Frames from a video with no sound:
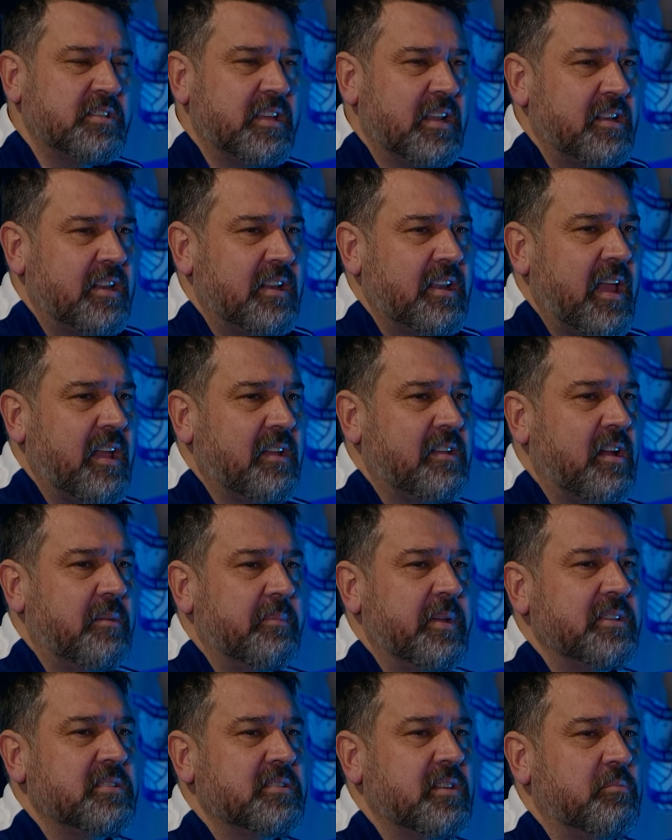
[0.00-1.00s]
said in our
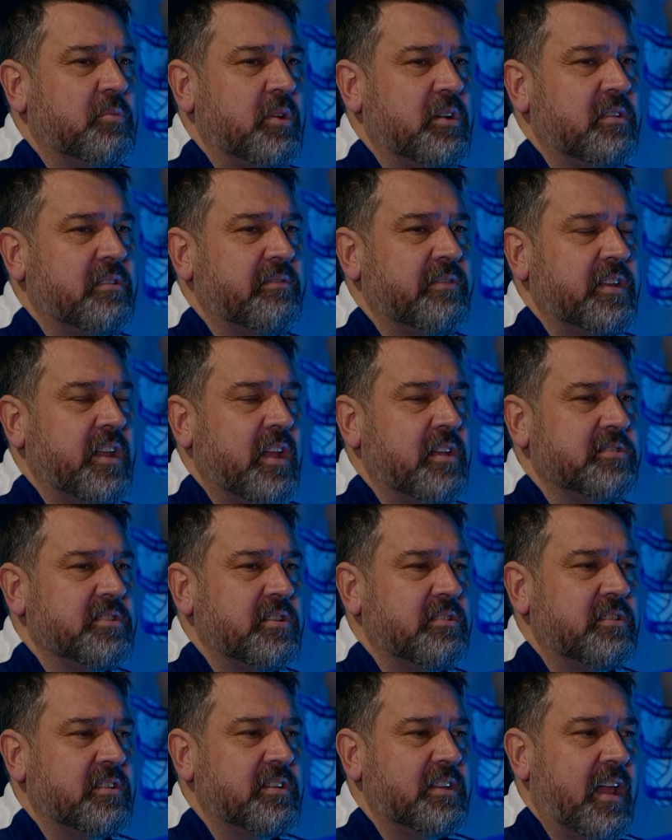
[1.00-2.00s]
comments on one of the videos
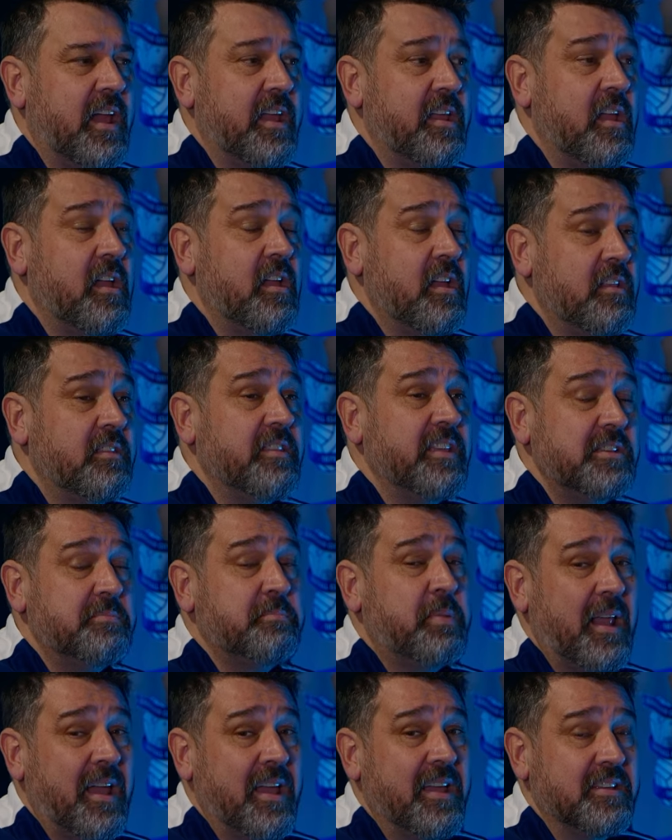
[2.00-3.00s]
the other day, these
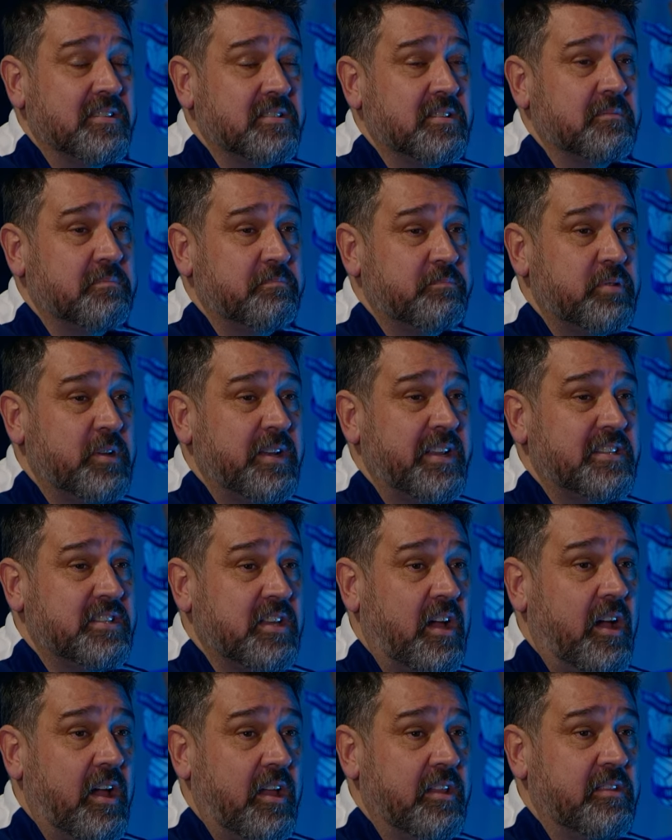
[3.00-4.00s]
players are pretty
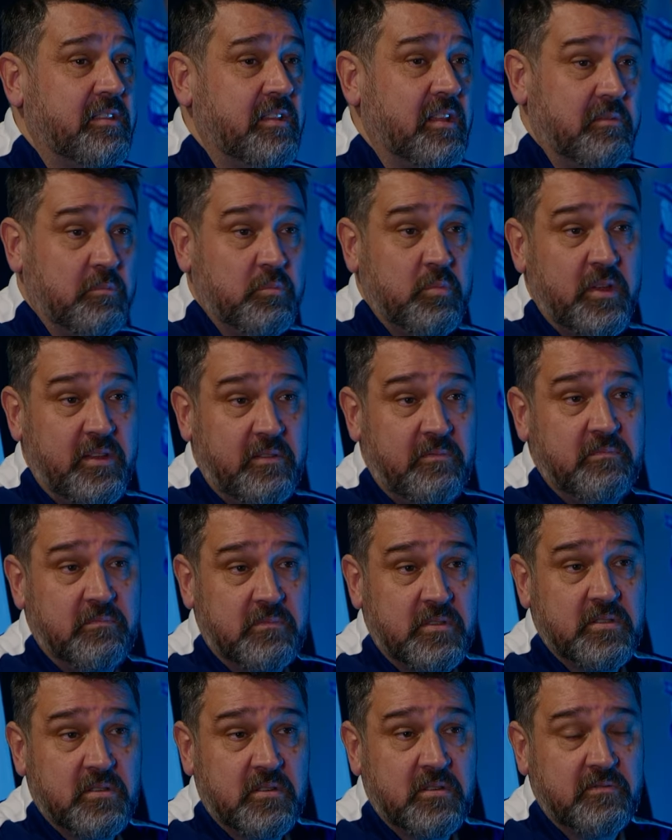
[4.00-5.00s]
tired, and we
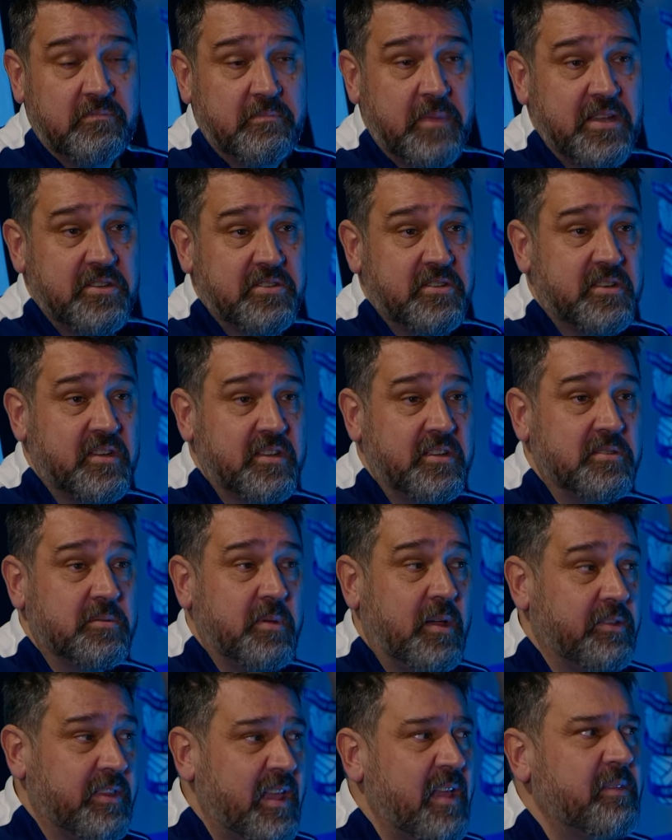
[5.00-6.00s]
sort of mentioned it as
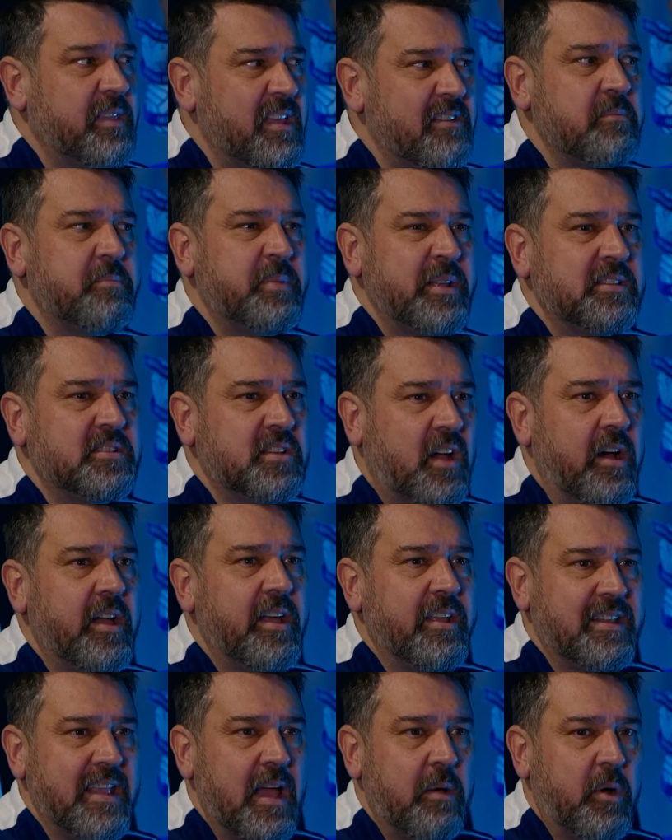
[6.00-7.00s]
well. They're a bit
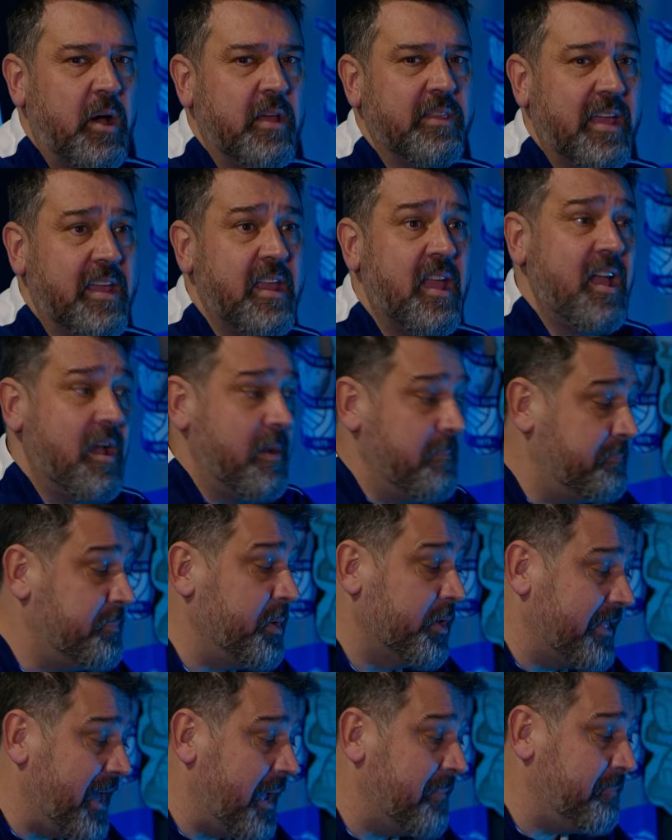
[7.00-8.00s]
tired now, aren't they?
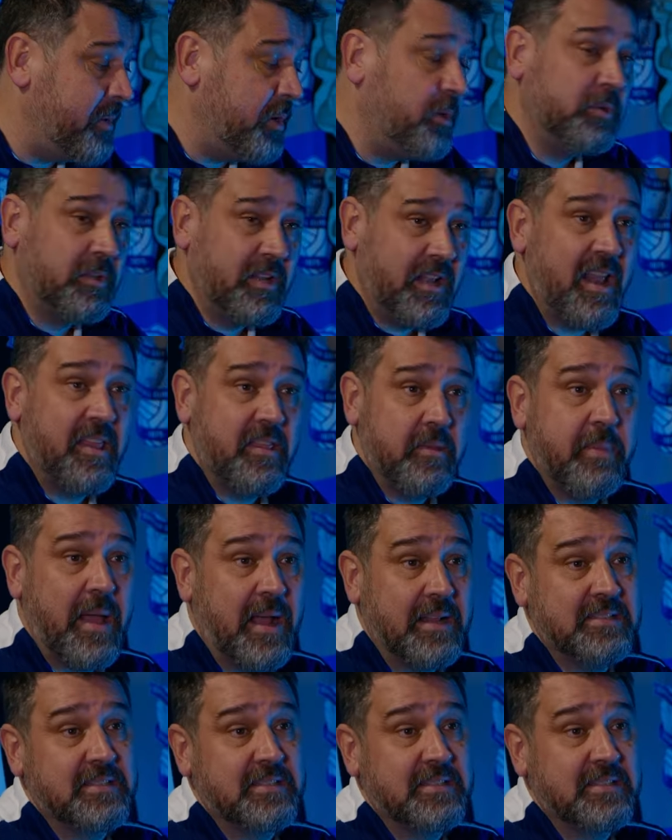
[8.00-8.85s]
But they pulled it out the bag